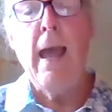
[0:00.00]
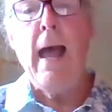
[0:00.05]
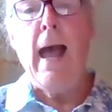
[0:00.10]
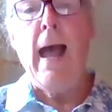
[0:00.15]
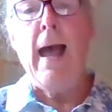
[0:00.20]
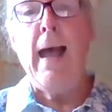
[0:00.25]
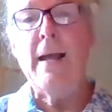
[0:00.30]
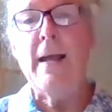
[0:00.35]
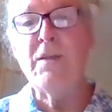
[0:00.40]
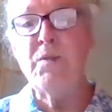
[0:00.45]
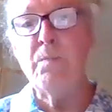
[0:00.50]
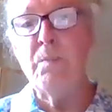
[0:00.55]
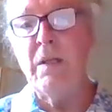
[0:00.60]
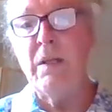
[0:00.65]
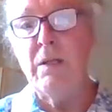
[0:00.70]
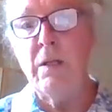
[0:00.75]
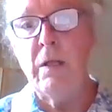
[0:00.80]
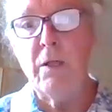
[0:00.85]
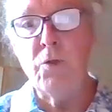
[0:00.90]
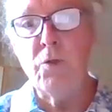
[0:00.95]
has
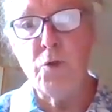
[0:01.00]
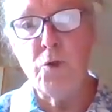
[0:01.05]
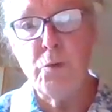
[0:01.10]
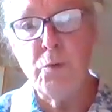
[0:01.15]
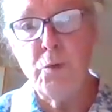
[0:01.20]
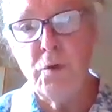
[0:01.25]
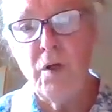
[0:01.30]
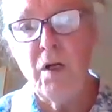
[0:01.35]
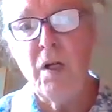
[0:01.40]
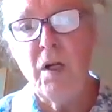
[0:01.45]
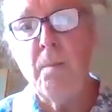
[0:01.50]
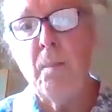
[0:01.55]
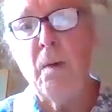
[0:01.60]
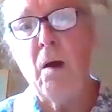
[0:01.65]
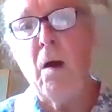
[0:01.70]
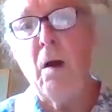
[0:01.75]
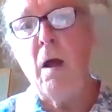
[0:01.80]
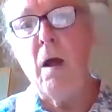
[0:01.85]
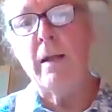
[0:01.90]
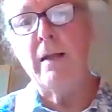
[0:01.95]
been intruded
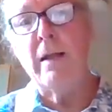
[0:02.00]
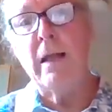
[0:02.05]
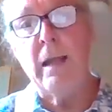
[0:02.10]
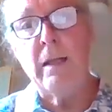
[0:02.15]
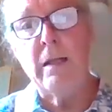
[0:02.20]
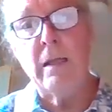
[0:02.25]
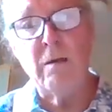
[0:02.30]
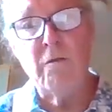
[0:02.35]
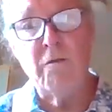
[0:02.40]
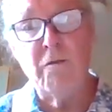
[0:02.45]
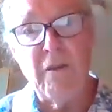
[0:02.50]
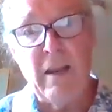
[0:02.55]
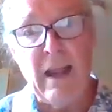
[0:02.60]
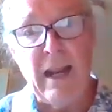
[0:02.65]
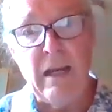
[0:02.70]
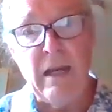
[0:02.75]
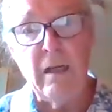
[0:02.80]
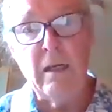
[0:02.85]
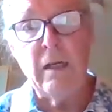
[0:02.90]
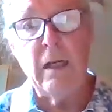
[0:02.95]
upon and
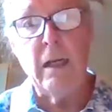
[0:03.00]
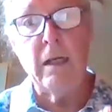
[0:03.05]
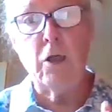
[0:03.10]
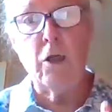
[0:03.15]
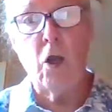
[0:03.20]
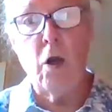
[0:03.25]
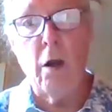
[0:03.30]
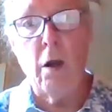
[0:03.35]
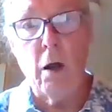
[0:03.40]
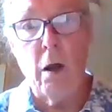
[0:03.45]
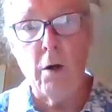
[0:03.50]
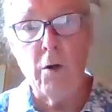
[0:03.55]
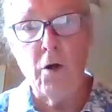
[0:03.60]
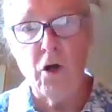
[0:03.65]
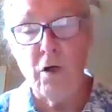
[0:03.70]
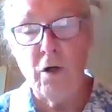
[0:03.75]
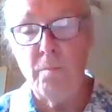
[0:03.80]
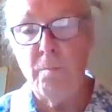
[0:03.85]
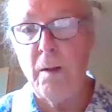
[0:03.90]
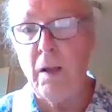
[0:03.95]
invaded and
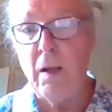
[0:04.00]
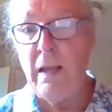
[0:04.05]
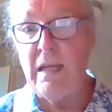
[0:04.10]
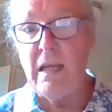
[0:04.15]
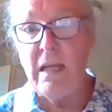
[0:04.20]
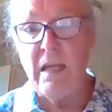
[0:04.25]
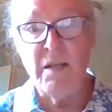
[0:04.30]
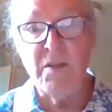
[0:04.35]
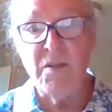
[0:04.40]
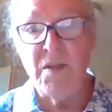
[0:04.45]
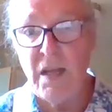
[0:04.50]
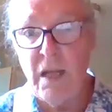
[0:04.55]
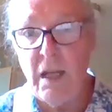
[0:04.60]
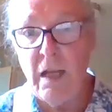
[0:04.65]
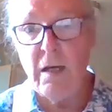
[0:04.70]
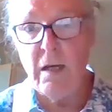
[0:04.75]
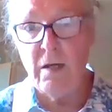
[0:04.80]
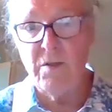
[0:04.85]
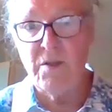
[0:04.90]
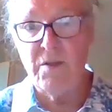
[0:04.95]
conquered by
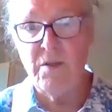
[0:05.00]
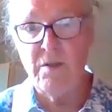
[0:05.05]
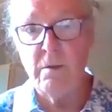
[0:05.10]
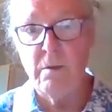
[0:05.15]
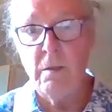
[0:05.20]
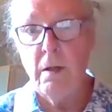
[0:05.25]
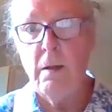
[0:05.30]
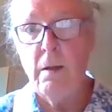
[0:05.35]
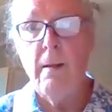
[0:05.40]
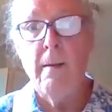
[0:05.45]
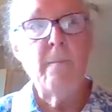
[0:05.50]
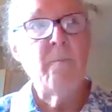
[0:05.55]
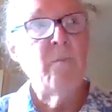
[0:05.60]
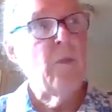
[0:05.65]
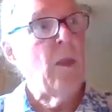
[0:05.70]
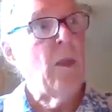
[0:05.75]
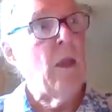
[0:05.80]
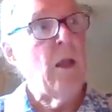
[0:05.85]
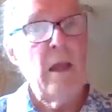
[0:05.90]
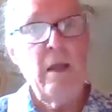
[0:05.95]
ETs.
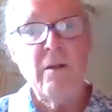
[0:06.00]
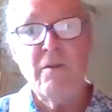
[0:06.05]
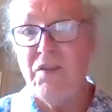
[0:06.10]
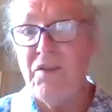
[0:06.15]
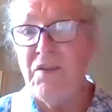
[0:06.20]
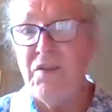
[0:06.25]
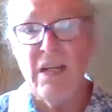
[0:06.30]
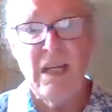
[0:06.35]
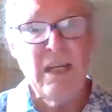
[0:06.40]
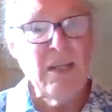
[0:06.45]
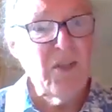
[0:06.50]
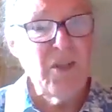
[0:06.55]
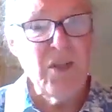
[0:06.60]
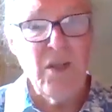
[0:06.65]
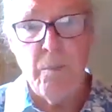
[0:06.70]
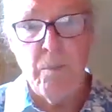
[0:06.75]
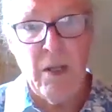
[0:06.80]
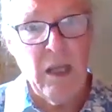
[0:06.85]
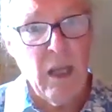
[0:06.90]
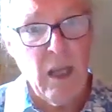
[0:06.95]
Since the
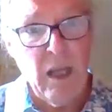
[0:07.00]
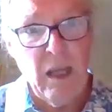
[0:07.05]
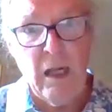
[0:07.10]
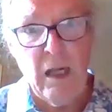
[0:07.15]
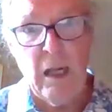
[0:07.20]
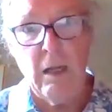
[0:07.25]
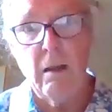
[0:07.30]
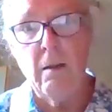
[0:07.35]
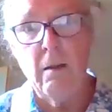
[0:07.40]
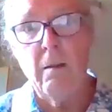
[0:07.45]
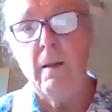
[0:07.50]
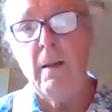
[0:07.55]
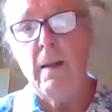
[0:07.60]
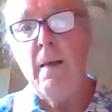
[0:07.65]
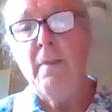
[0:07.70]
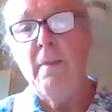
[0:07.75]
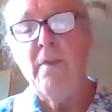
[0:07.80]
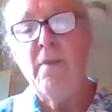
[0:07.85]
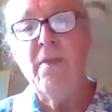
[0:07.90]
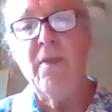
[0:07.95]
beginning,
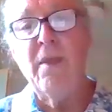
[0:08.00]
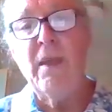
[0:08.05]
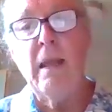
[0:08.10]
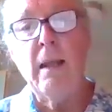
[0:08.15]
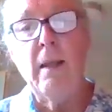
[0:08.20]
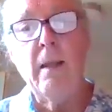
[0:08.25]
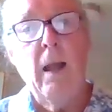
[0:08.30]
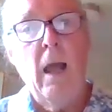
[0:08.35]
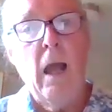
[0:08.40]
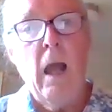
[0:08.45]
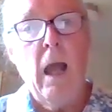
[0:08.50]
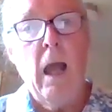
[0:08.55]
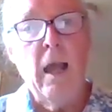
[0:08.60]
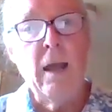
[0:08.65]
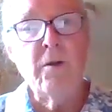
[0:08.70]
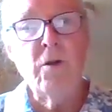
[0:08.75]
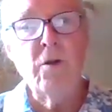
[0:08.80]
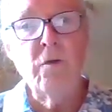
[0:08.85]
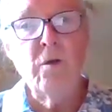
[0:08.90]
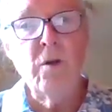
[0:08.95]
the
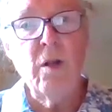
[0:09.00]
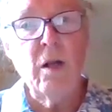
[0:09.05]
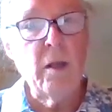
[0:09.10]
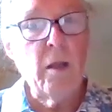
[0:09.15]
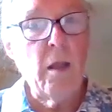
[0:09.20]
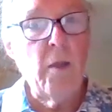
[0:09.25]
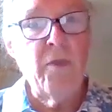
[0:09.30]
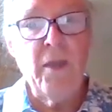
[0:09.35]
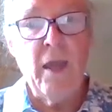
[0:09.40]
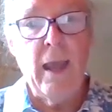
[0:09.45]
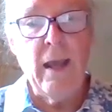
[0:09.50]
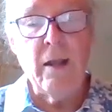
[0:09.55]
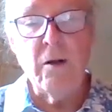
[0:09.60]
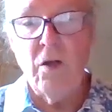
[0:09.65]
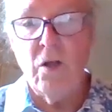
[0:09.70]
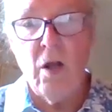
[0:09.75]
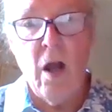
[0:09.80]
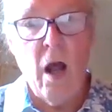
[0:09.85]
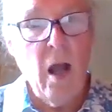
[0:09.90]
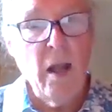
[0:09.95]

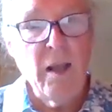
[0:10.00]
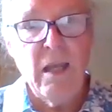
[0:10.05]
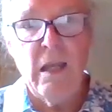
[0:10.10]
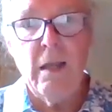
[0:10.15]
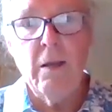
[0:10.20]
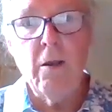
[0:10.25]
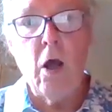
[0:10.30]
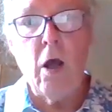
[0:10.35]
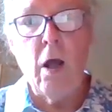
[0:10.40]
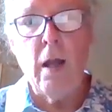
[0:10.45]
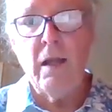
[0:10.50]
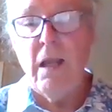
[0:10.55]
Anunnaki got